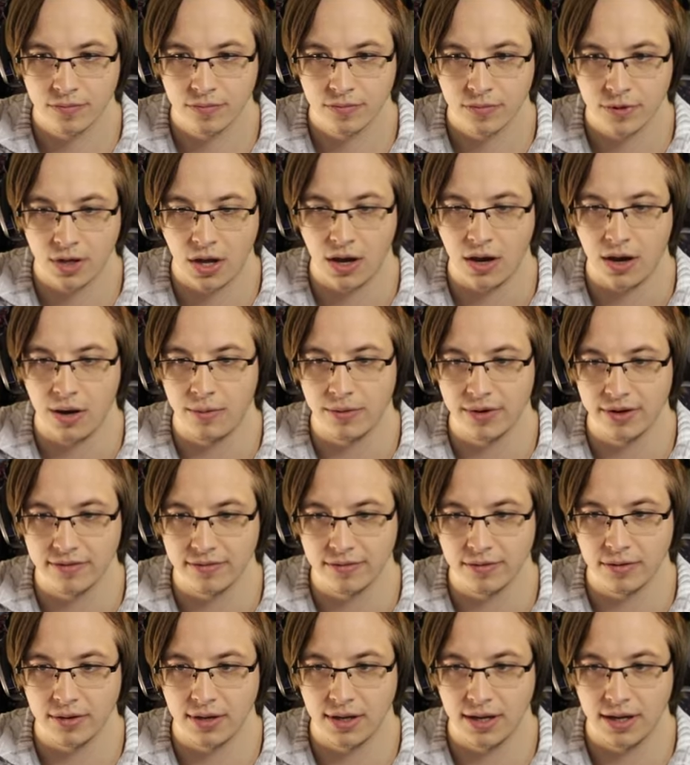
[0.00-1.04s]
Oh,
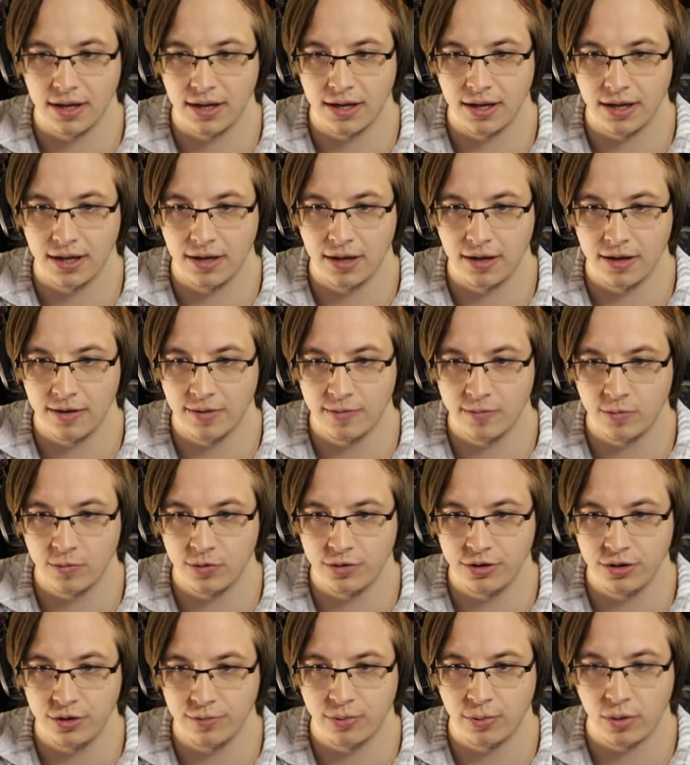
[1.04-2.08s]
whatever. Um,
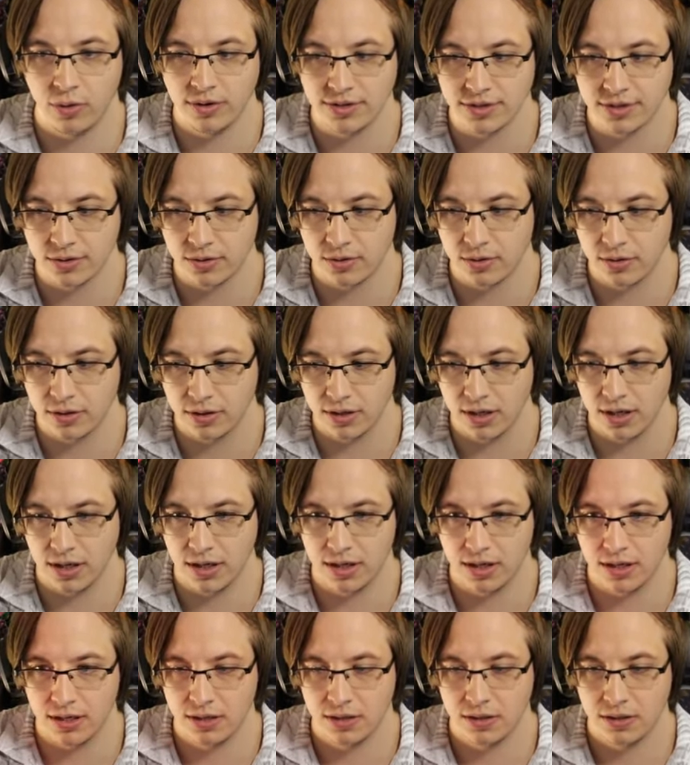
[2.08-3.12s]
we'll do poison aura.